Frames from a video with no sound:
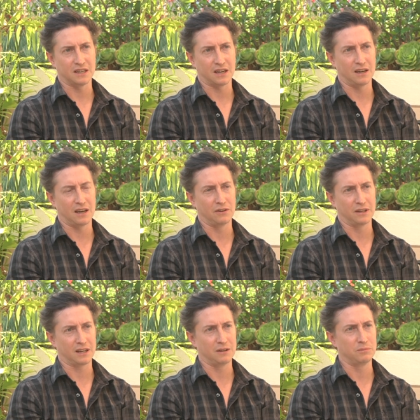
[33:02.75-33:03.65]
Like, I, I don't
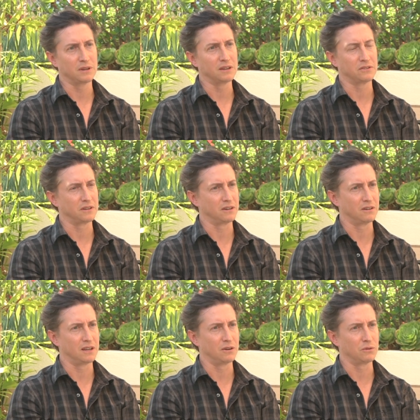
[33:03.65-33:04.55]
think I'd be sitting here
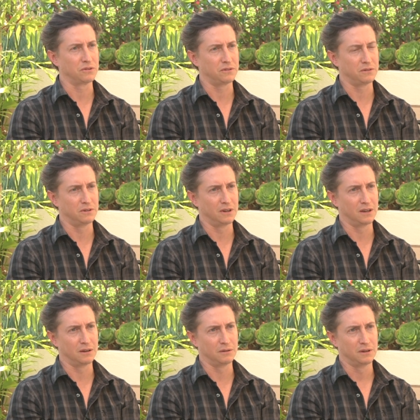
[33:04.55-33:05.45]
today with
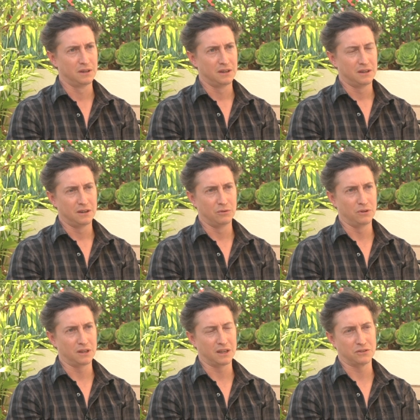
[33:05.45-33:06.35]
uh, a
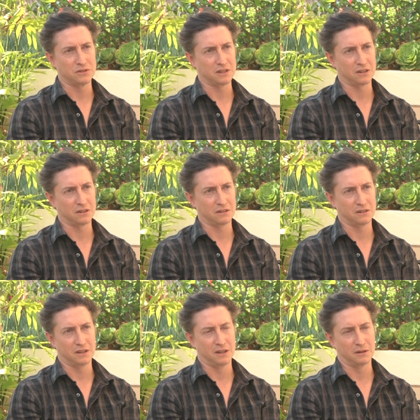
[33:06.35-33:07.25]
really interesting
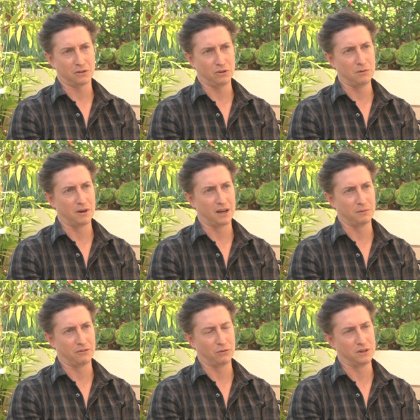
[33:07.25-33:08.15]
uh, career
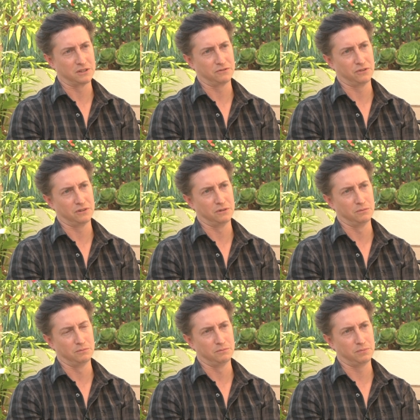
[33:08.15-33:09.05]
behind me if it wasn't
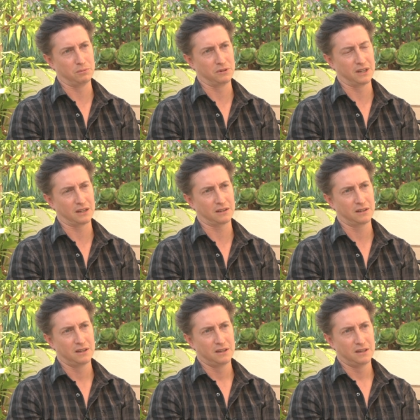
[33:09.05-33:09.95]
for people like
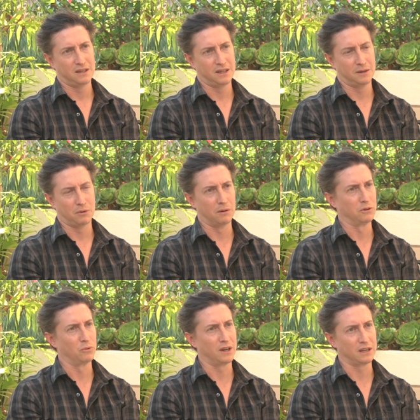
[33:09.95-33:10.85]
um,
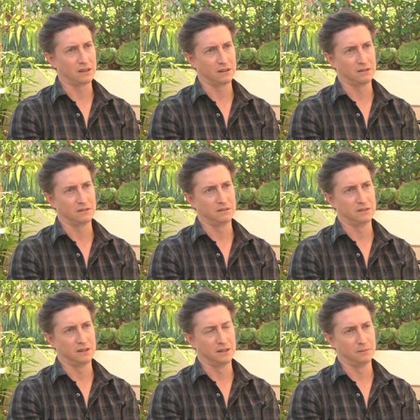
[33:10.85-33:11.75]
Armin White and
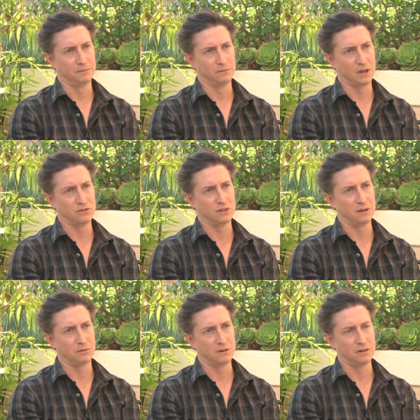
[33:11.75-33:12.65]
um, Roger
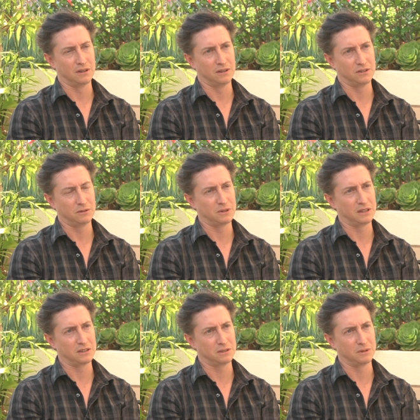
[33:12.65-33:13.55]
Ebert and so
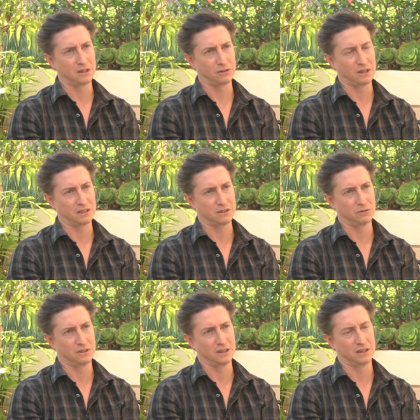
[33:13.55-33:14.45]
many, so many critics that
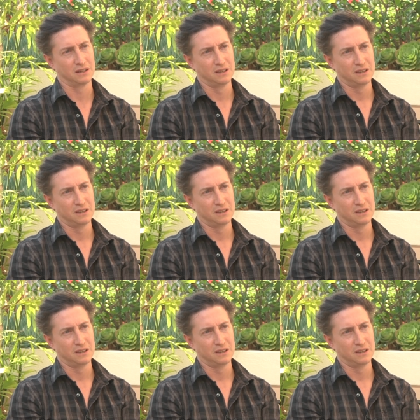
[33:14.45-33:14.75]
really